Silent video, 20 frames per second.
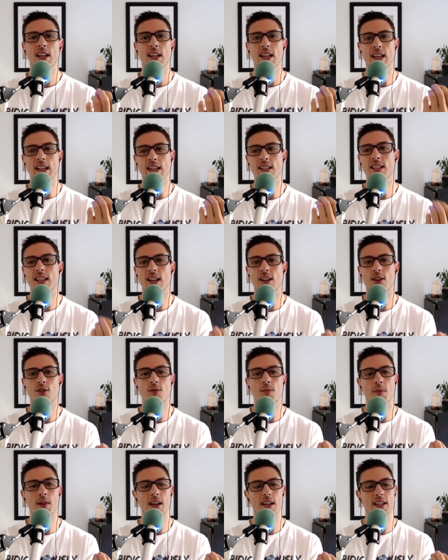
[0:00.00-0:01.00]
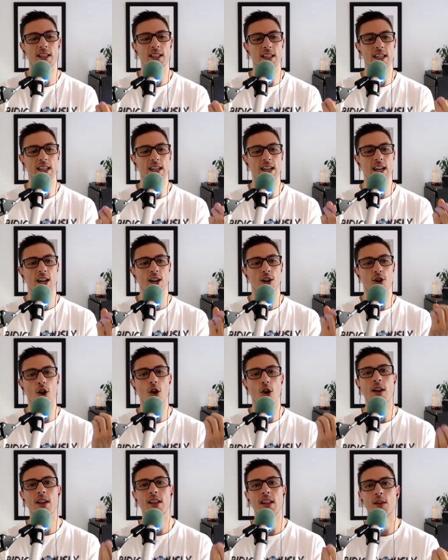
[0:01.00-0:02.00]
is that humility
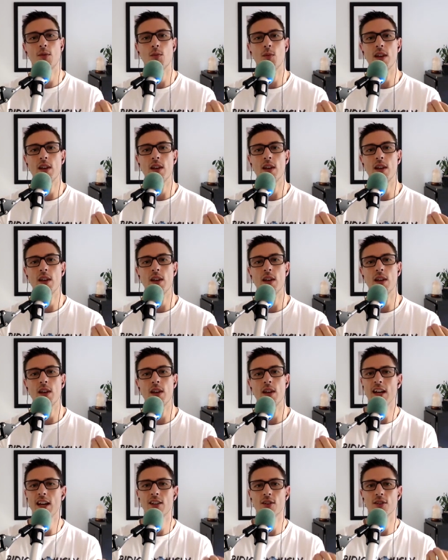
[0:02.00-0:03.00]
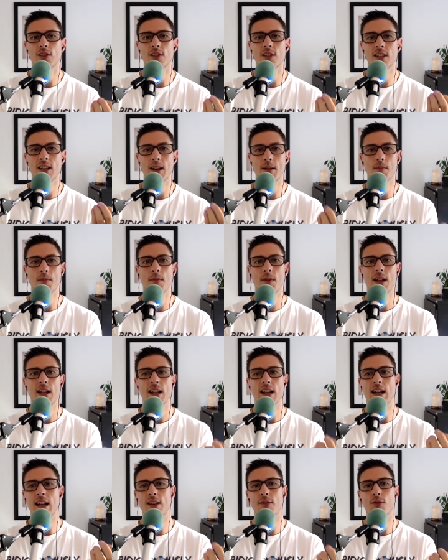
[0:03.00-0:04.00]
knowing that we can all connect on some
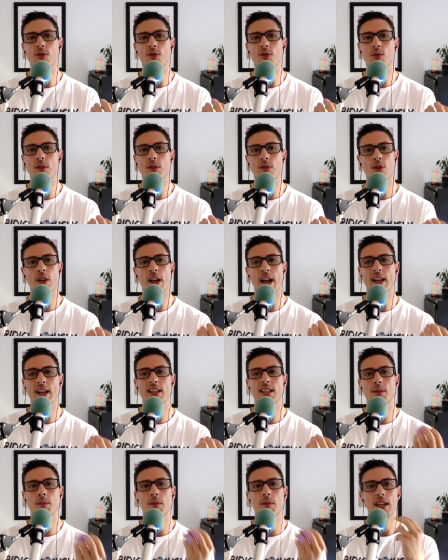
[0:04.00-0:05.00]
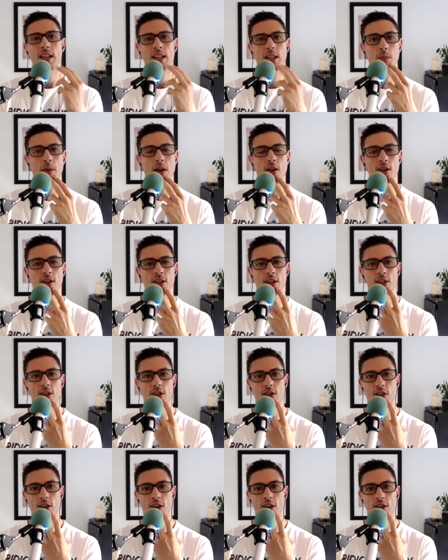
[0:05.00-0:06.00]
level we've all had similar experiences
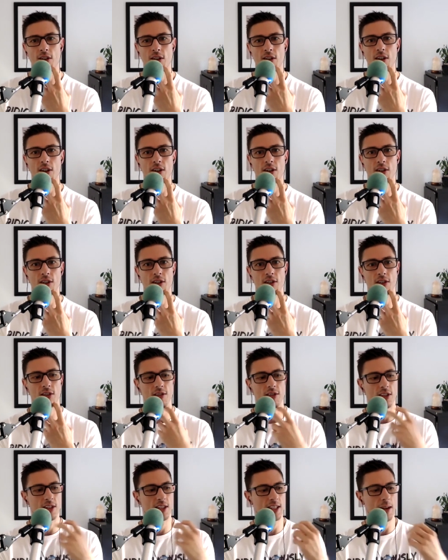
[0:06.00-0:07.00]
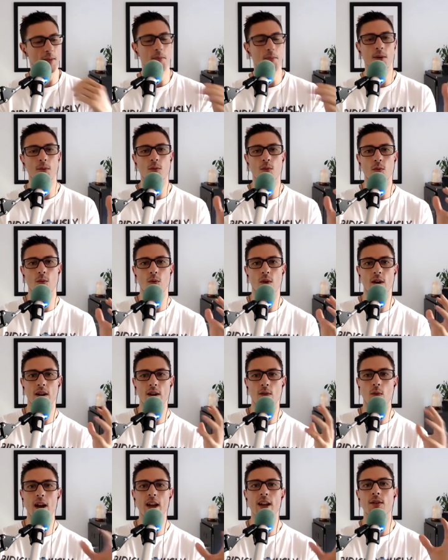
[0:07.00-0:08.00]
on on on some uh,
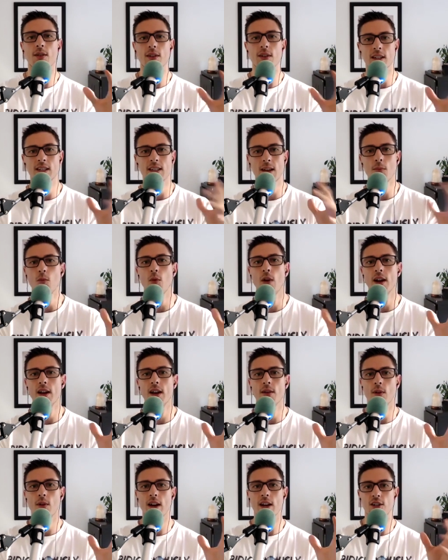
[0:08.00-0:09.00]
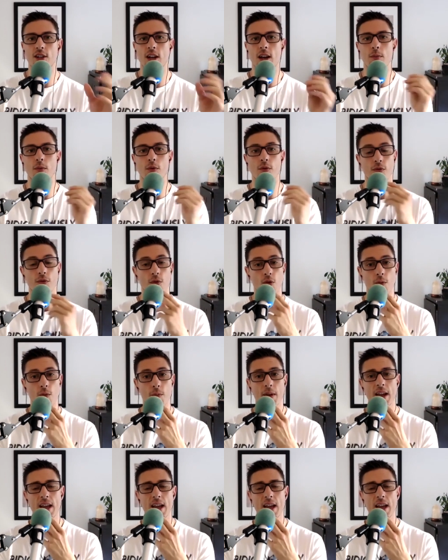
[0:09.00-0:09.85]
in way in some way way shape or form